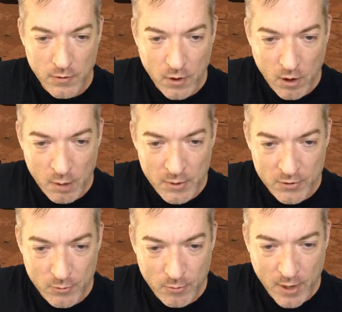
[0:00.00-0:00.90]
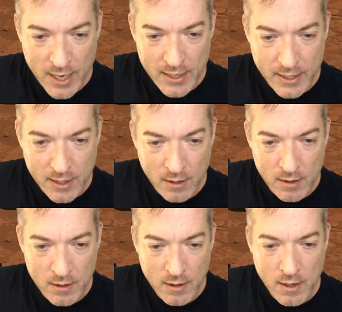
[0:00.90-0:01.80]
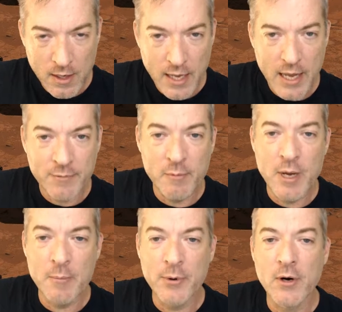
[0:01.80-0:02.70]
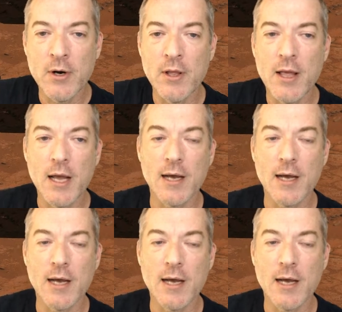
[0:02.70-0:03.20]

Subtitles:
the arm is right here. And remember,